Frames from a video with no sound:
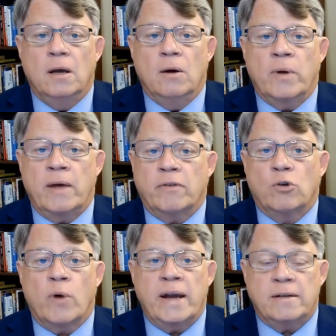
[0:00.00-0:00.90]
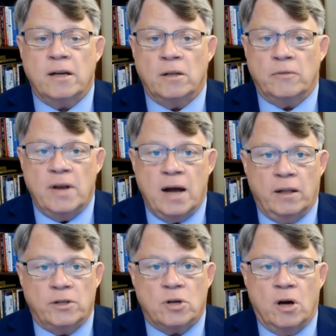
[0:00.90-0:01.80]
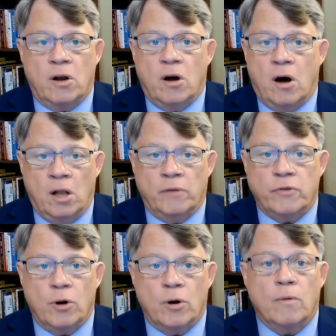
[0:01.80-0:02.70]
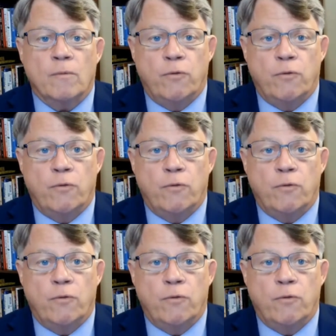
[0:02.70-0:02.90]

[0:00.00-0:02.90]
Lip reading: We have a great deal of knowledge on all of your